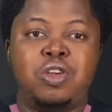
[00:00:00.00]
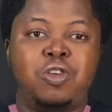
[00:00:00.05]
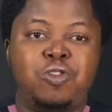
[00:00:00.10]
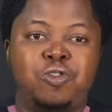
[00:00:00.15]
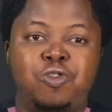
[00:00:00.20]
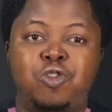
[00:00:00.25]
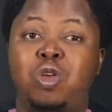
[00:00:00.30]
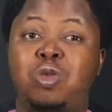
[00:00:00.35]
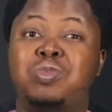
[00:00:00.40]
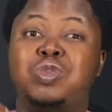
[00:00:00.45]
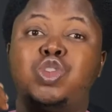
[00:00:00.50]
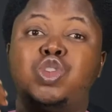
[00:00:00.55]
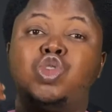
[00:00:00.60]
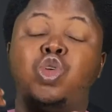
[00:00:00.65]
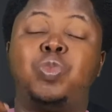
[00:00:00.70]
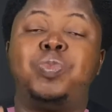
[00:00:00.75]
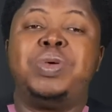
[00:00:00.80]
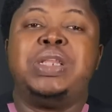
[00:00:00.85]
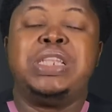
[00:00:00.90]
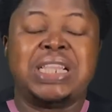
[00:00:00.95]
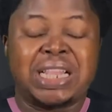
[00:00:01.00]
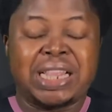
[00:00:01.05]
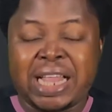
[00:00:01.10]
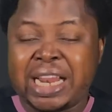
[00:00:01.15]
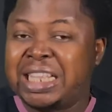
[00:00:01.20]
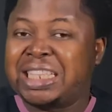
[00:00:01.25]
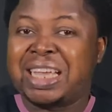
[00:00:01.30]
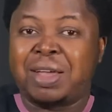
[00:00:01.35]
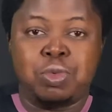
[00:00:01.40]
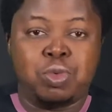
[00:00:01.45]
from stopping it at
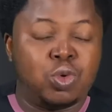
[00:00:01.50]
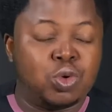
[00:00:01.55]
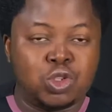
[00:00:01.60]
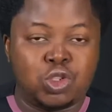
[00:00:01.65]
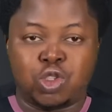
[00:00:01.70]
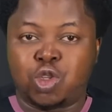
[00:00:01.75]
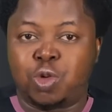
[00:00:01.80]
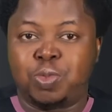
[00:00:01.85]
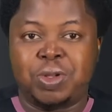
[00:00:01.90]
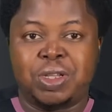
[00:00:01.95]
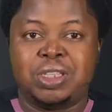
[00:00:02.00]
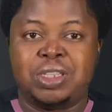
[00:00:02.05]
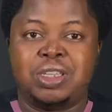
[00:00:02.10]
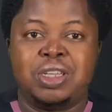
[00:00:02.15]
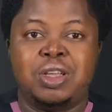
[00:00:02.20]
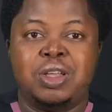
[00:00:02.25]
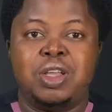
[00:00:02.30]
any time we want to stop it.